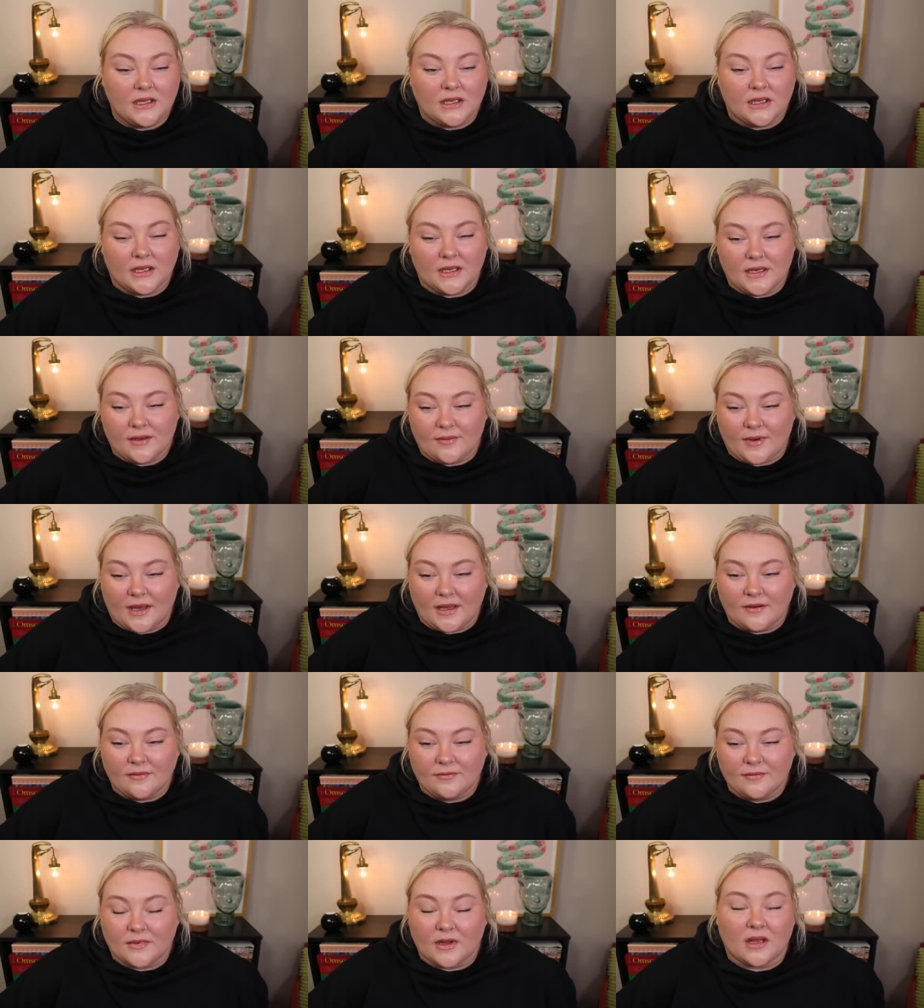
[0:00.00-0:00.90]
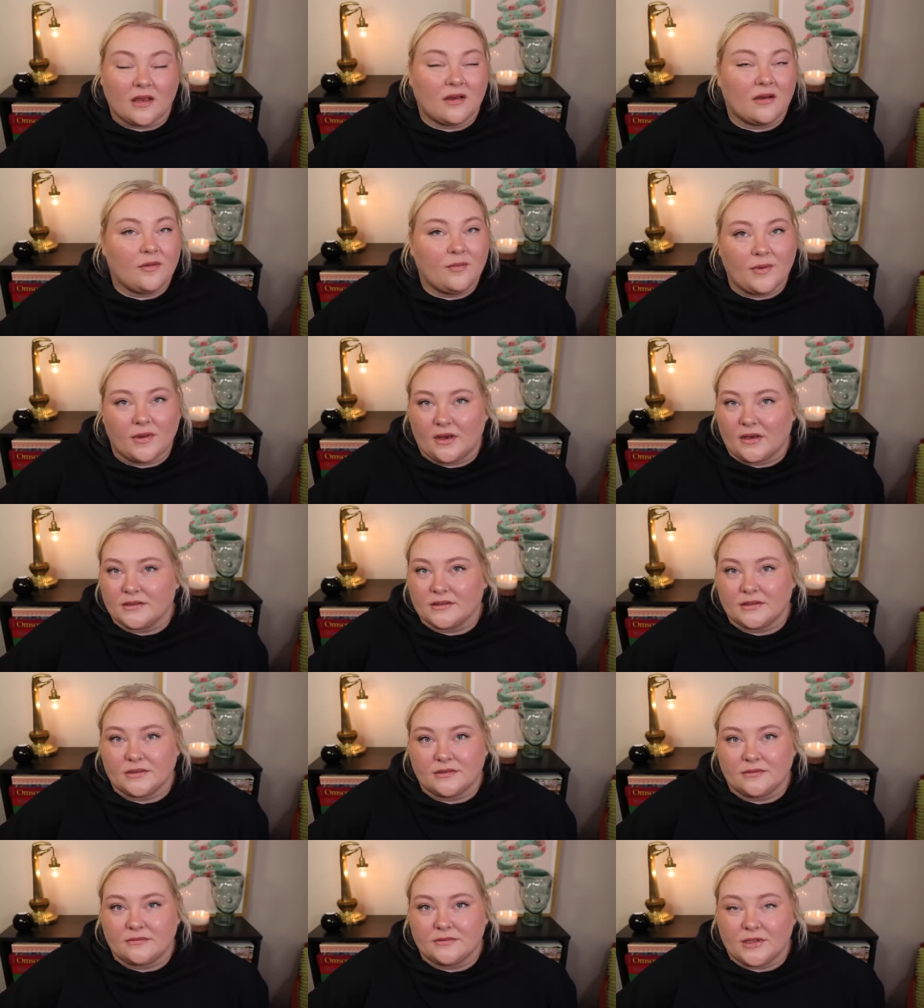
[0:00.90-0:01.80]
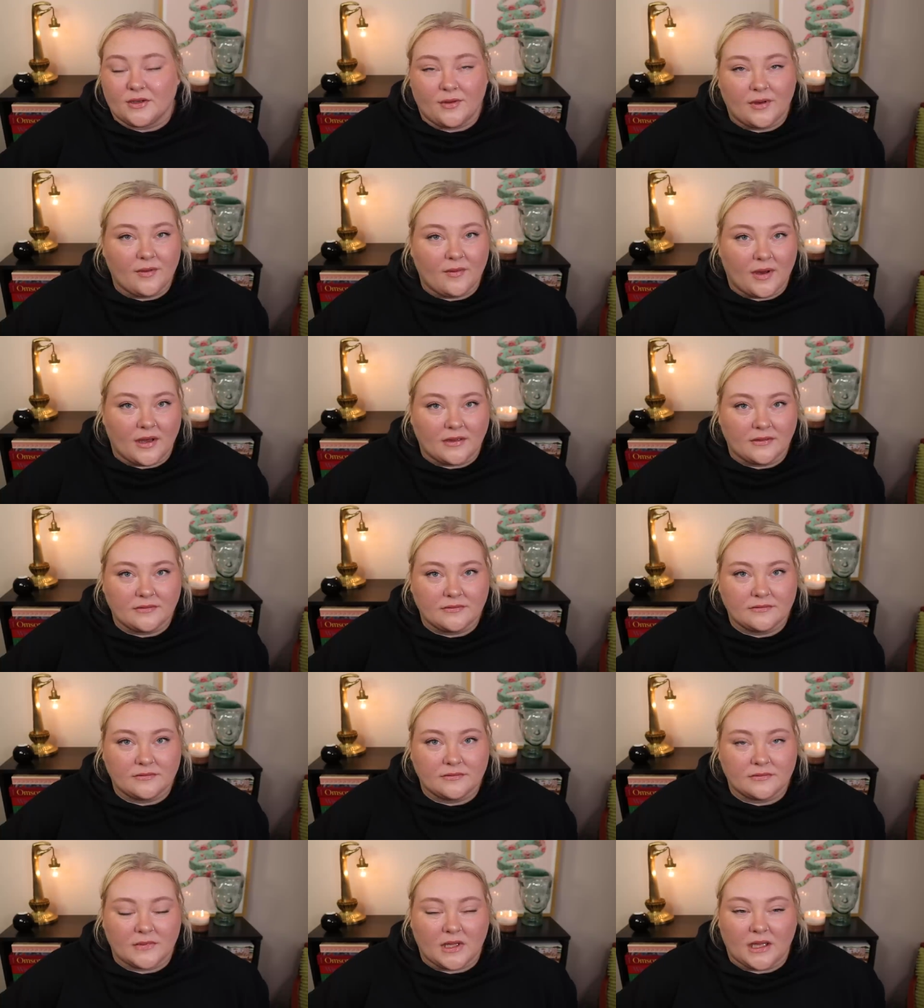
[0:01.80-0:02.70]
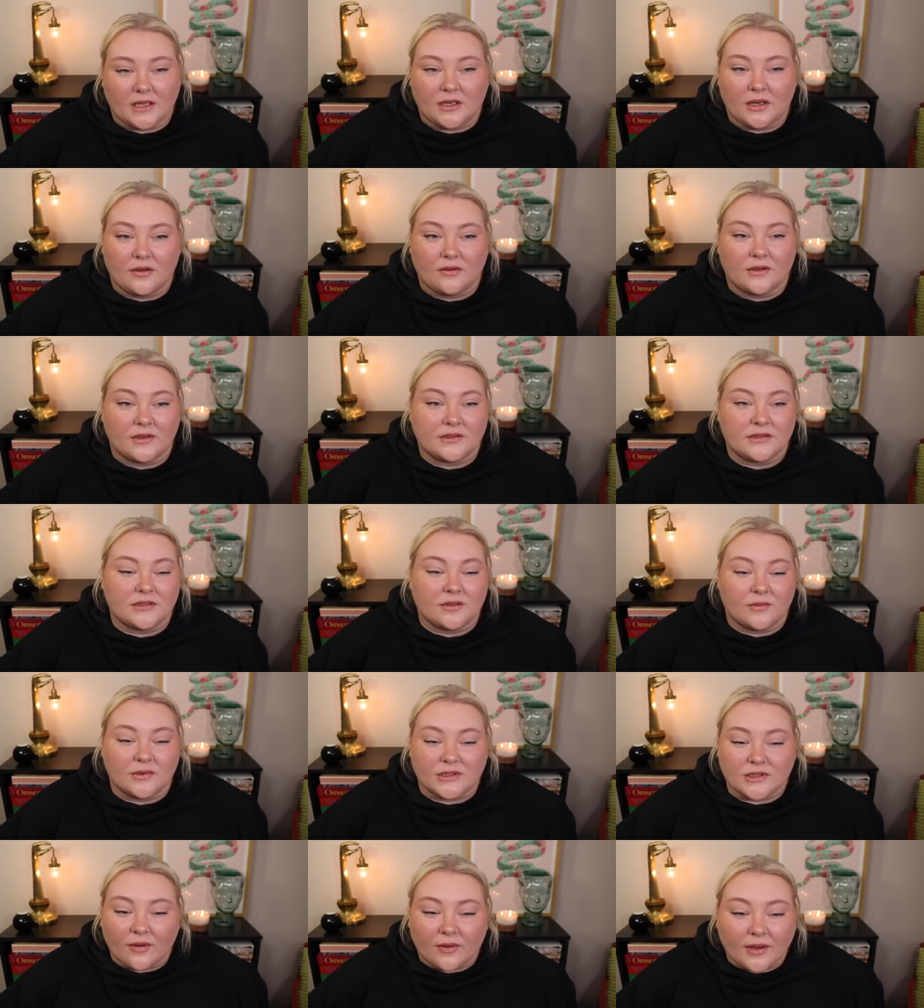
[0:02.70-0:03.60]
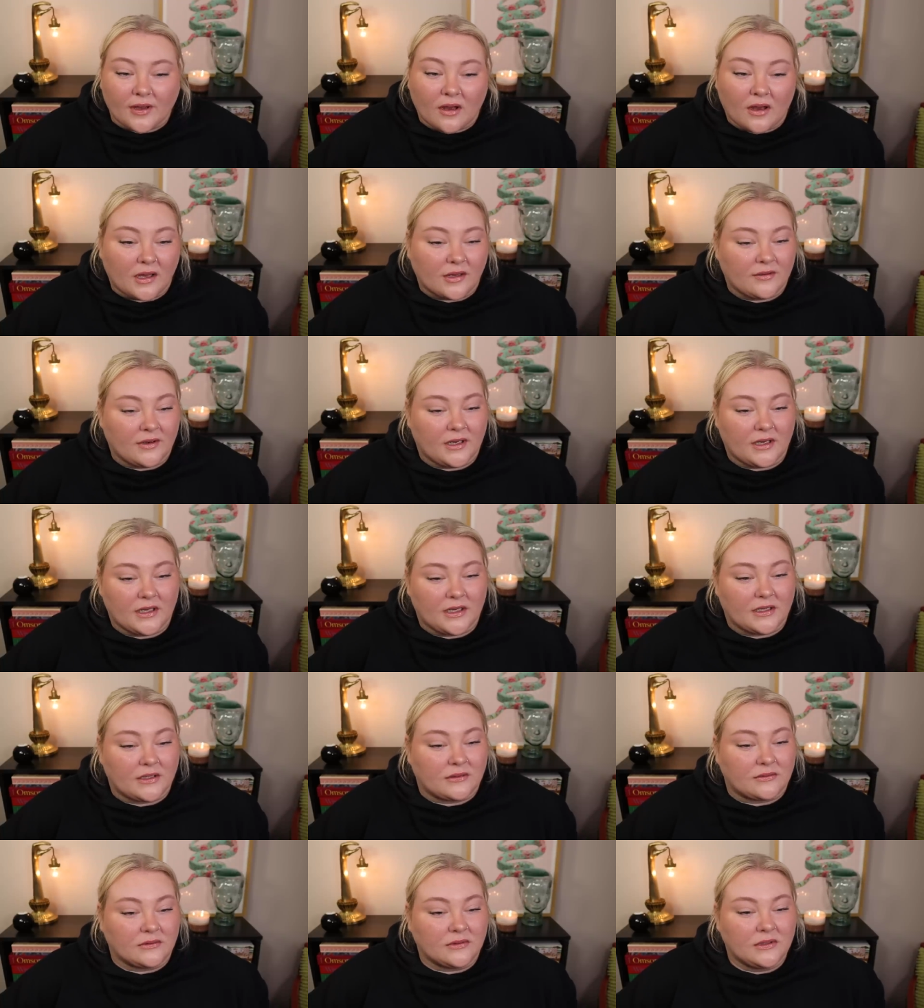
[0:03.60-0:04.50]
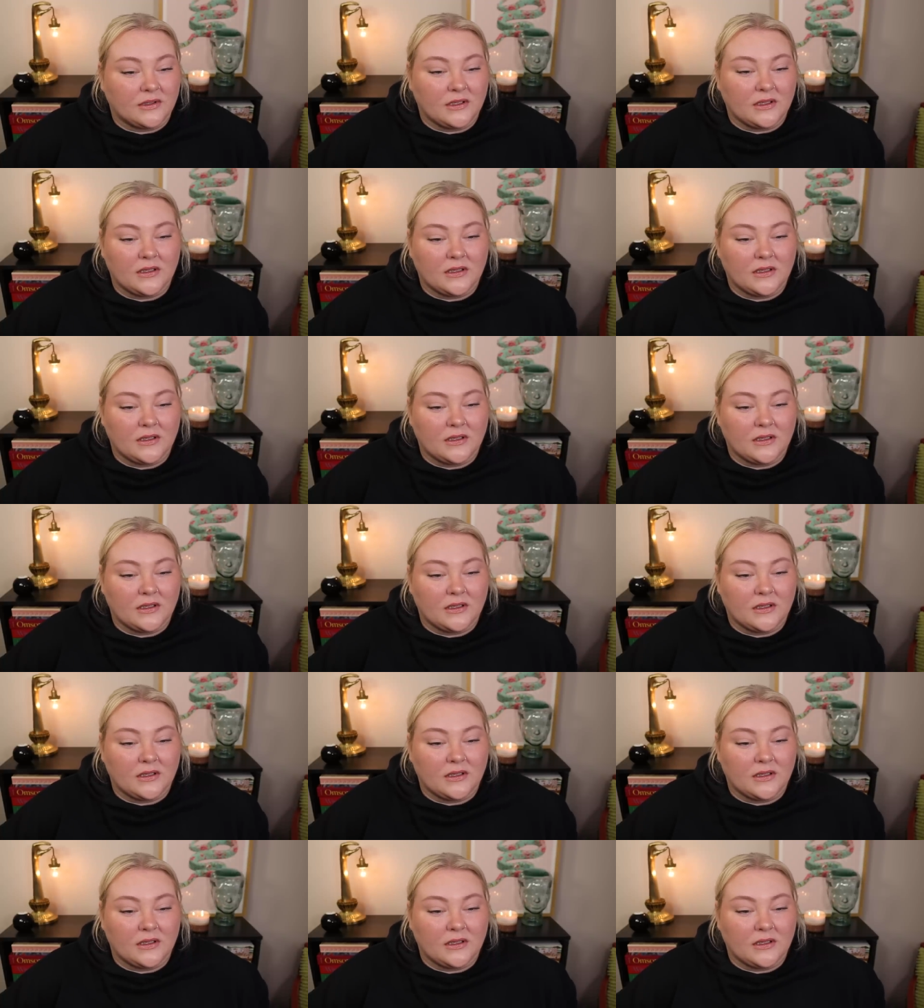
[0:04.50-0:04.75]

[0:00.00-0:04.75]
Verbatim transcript: anyway, I hope you guys are doing well. I know there's so much going on right now.